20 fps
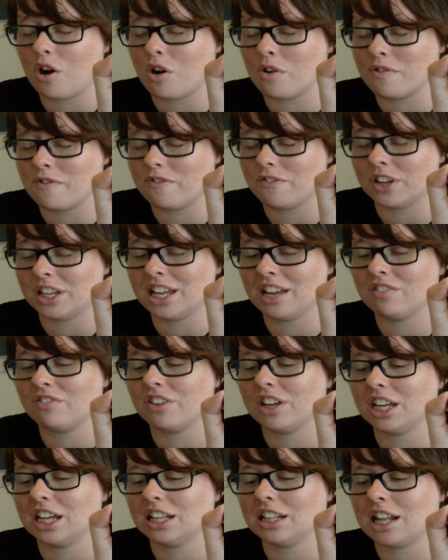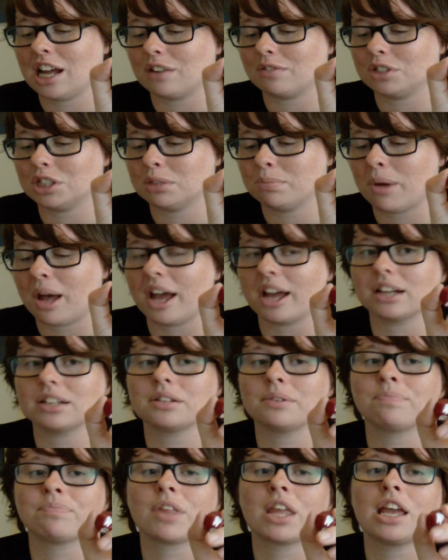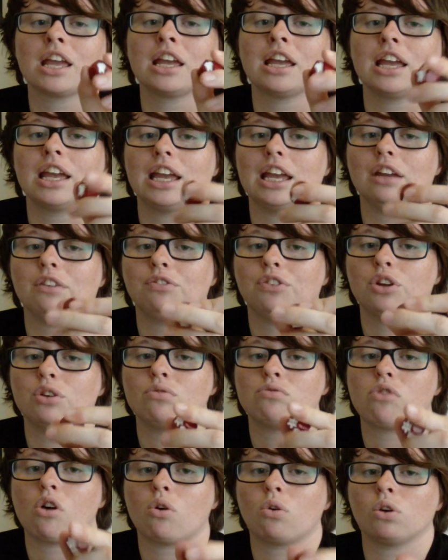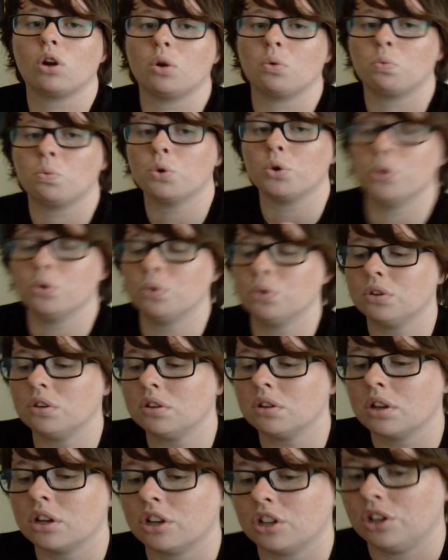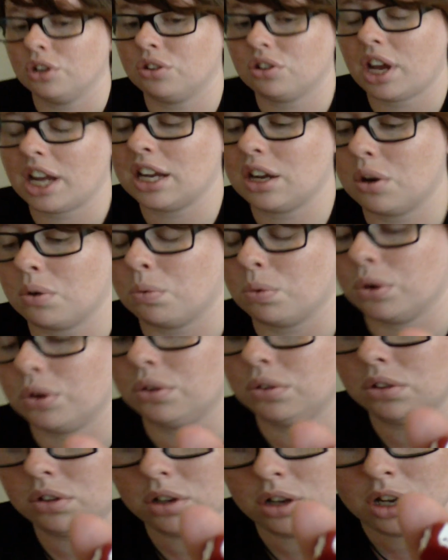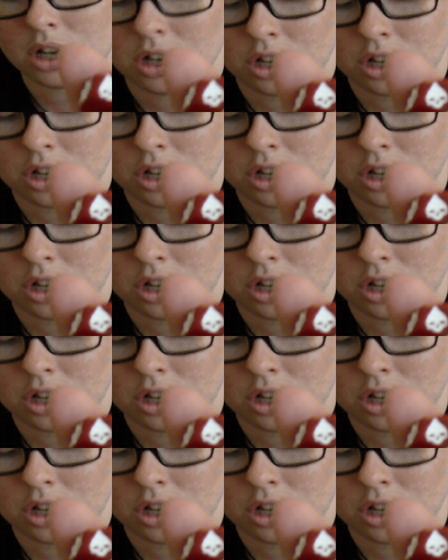unforgiving in that respect. If you roll a wound, you take a wound.